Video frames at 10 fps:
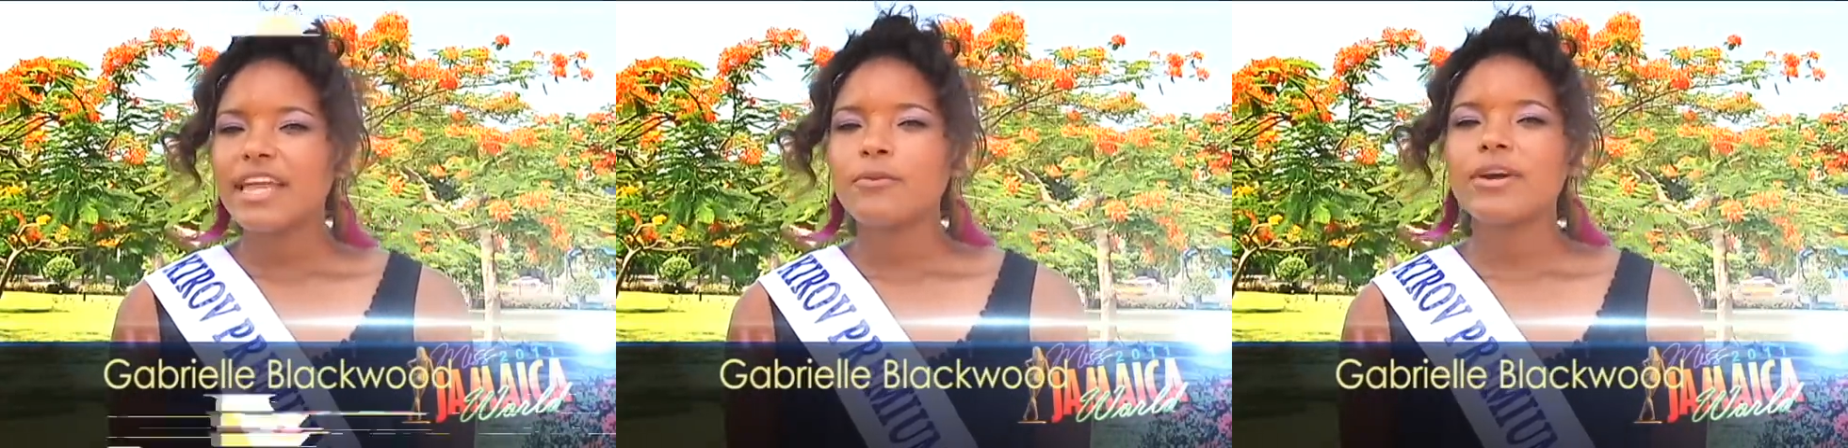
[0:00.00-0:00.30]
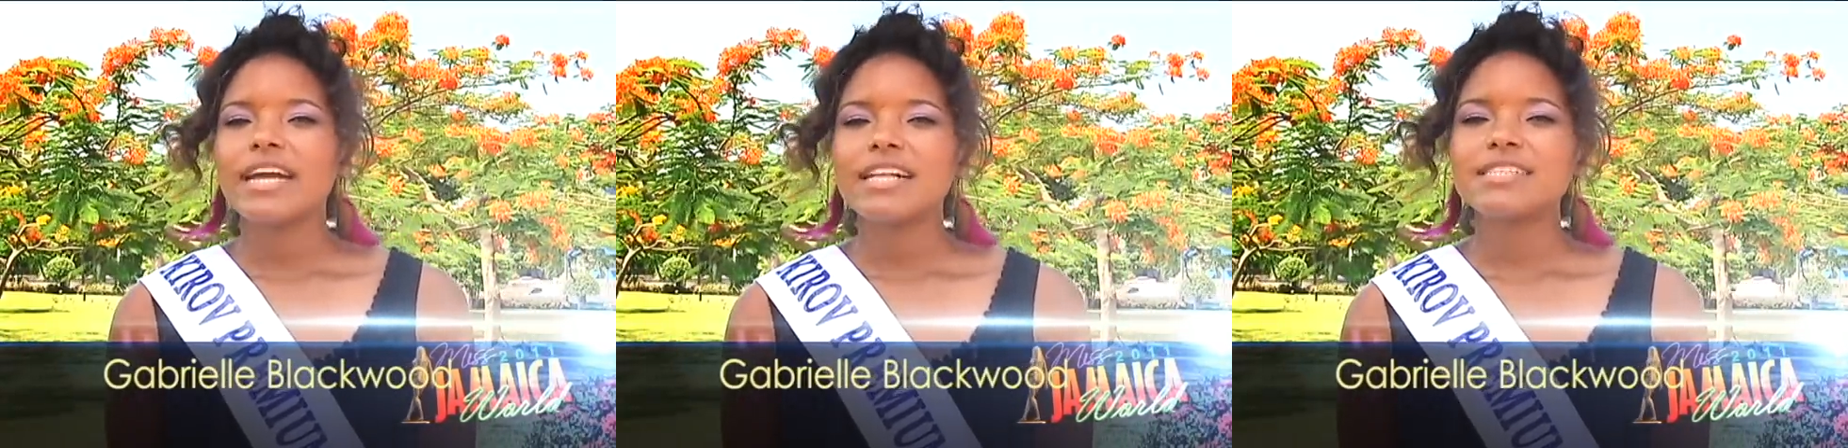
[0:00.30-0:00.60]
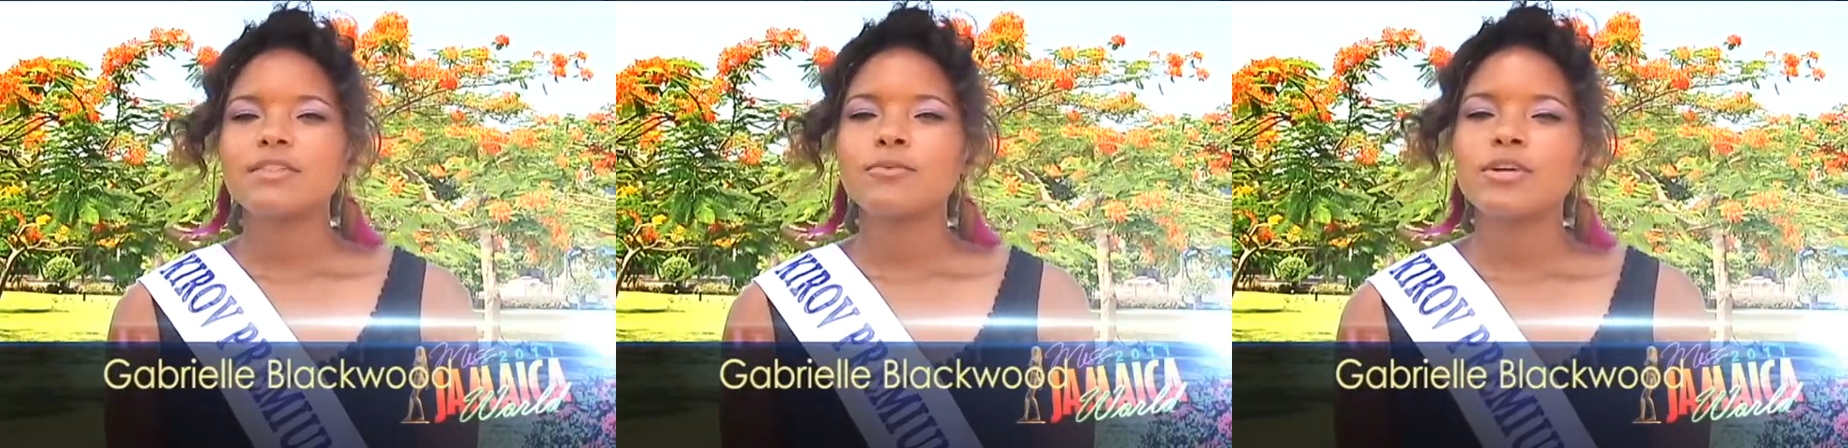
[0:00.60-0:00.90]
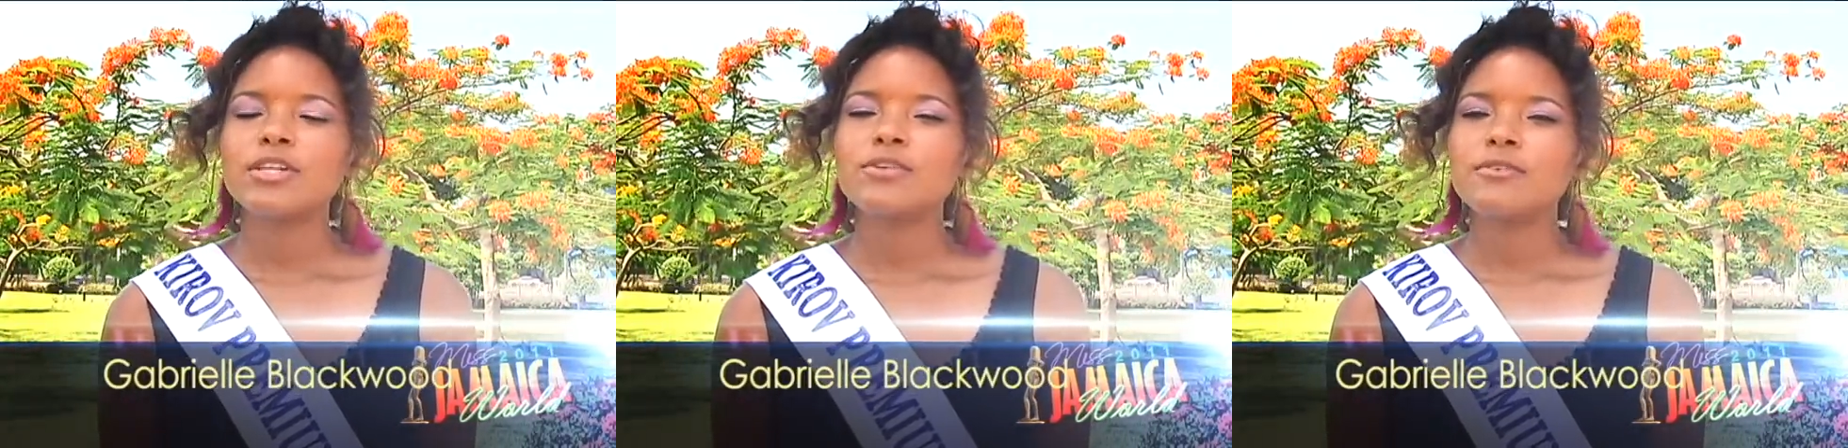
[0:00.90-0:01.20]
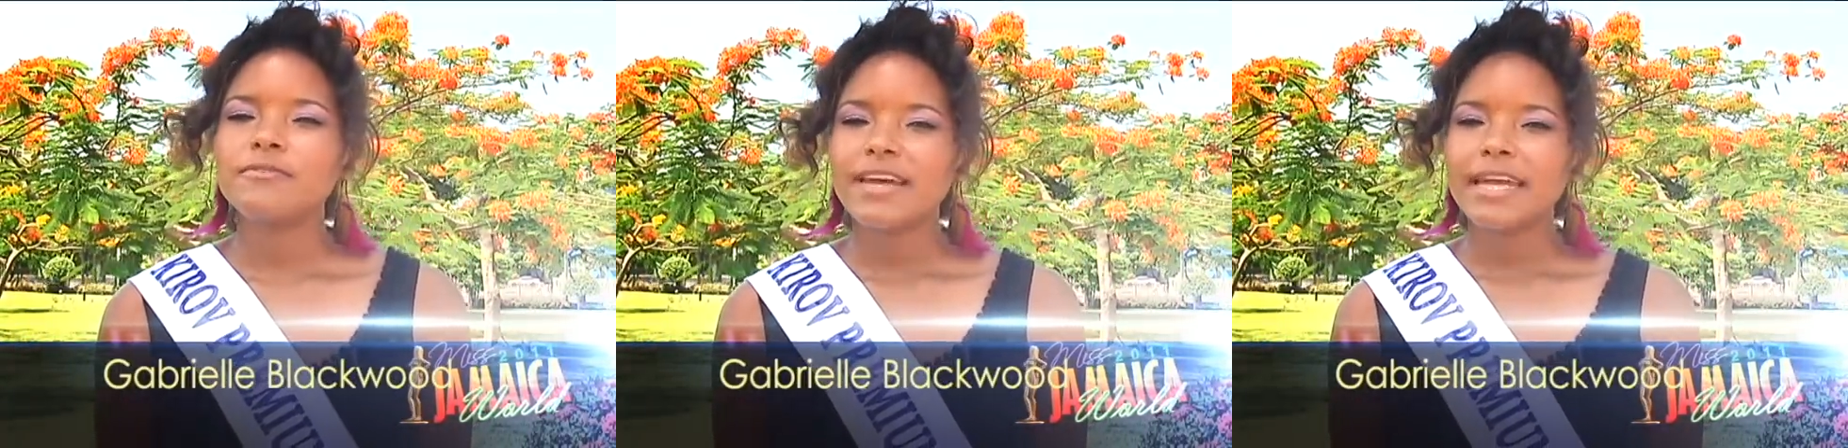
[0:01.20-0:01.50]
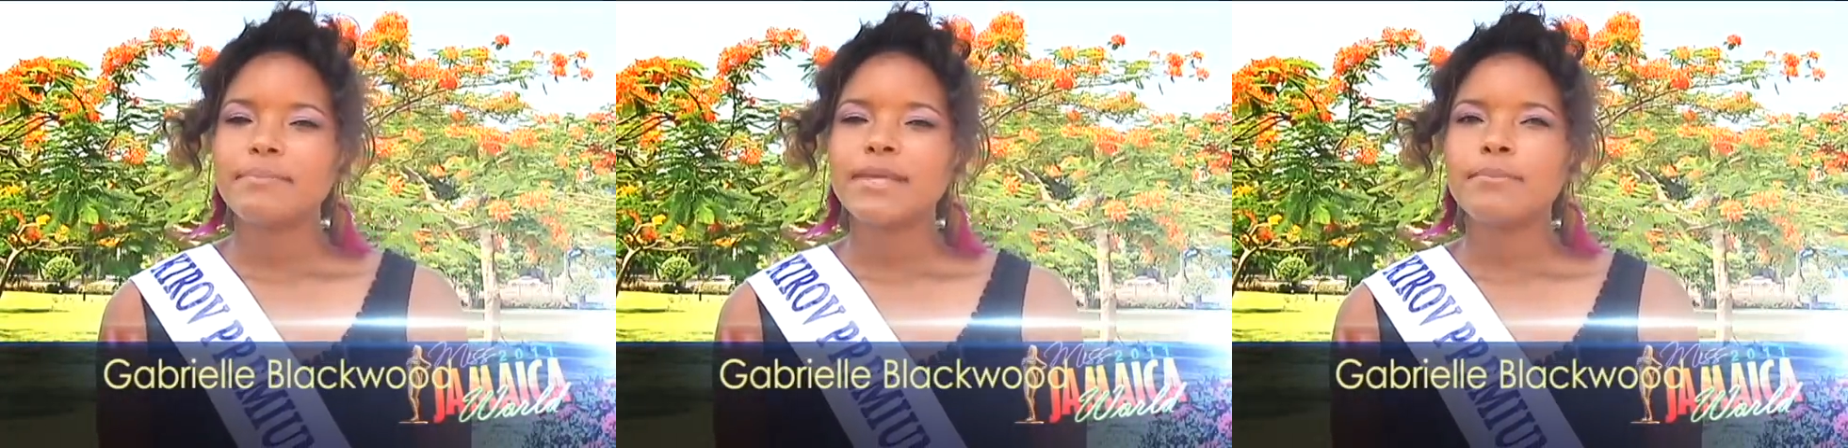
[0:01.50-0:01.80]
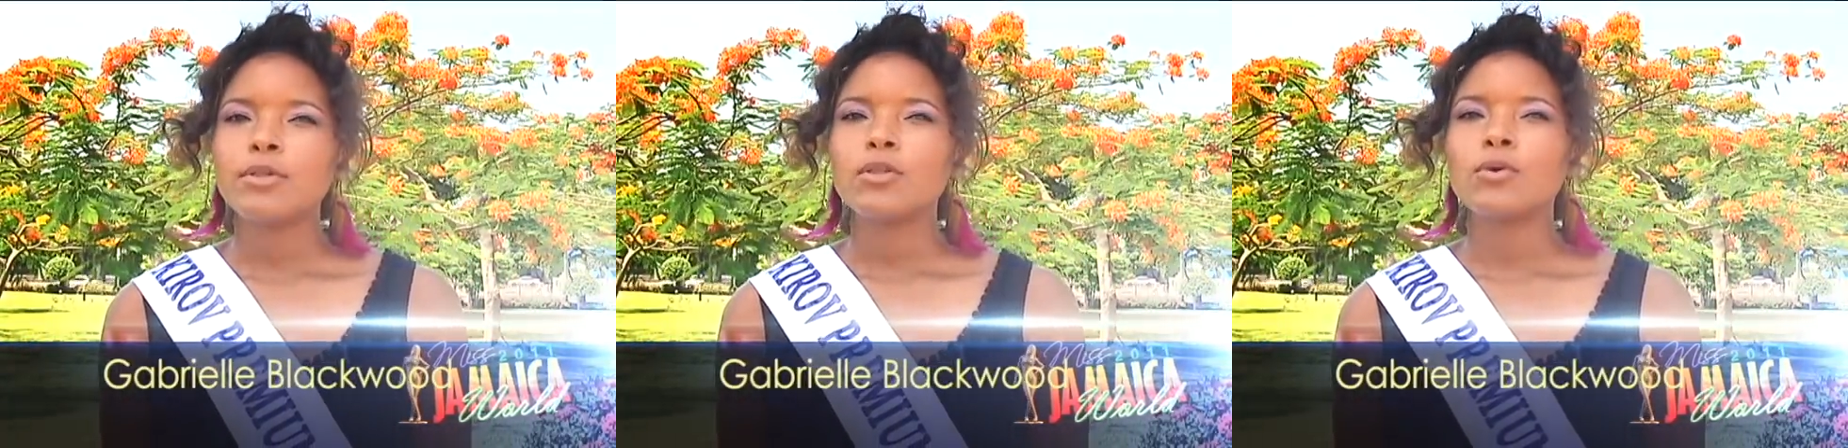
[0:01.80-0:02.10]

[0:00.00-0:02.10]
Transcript: anywhere else in the world you'll find people